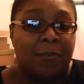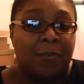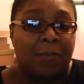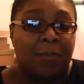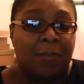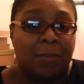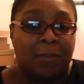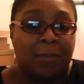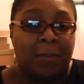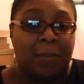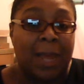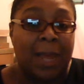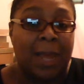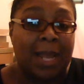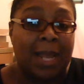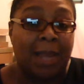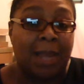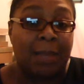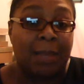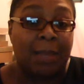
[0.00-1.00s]
really been
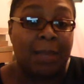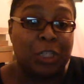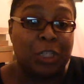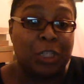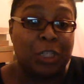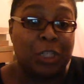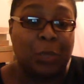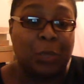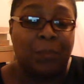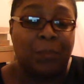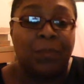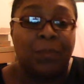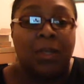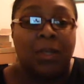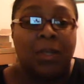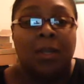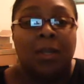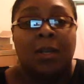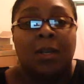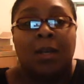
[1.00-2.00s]
making much soap.
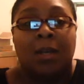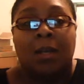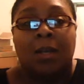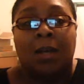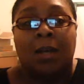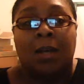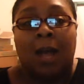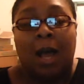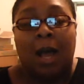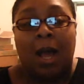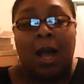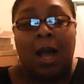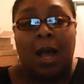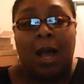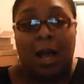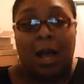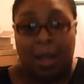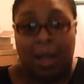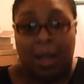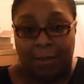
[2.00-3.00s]

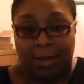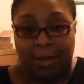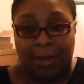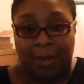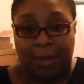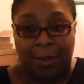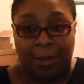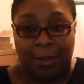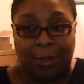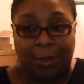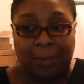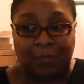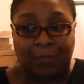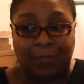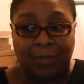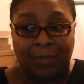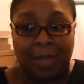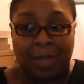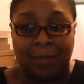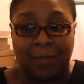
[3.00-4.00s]
Um,
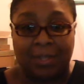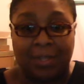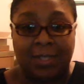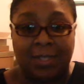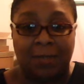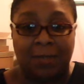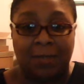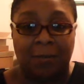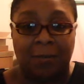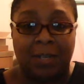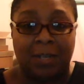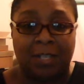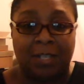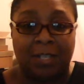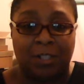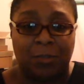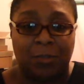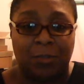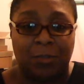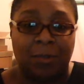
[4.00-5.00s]
Let me see. We're
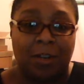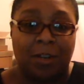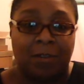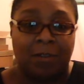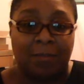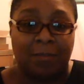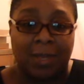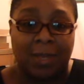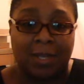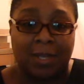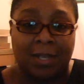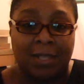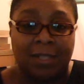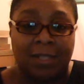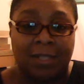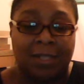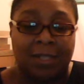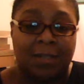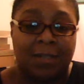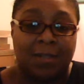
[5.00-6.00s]
into 12 minutes,
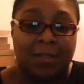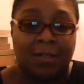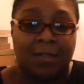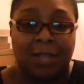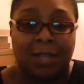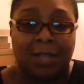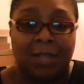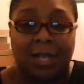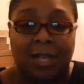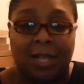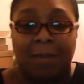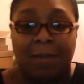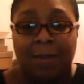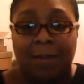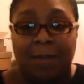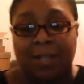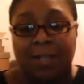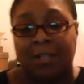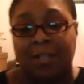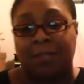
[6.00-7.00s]
and I got
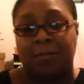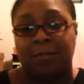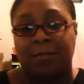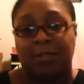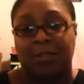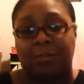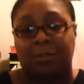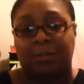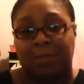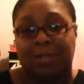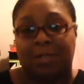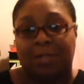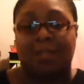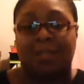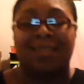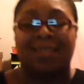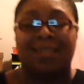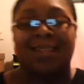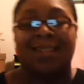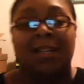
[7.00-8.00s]
probably another 2
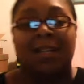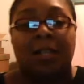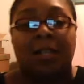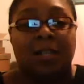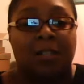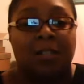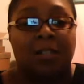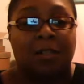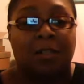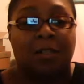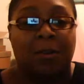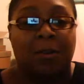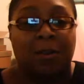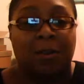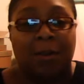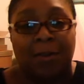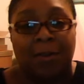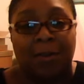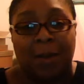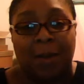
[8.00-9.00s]
minutes.
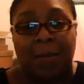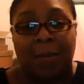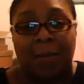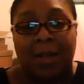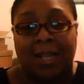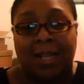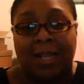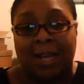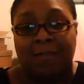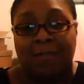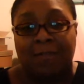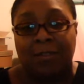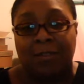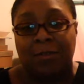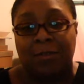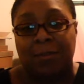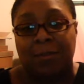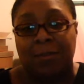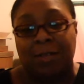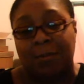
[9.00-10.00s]
So I'll probably have to
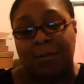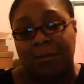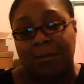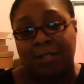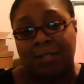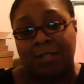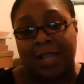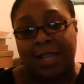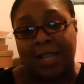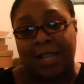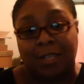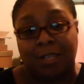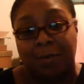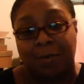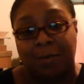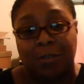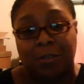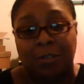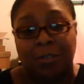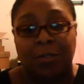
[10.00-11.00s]
do take
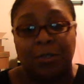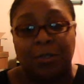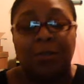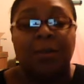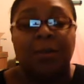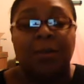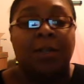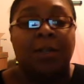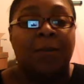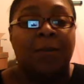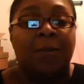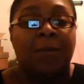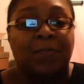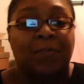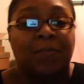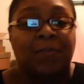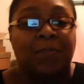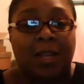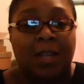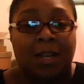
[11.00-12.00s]
number 2.
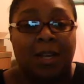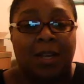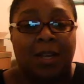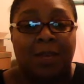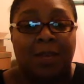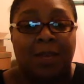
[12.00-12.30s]
Let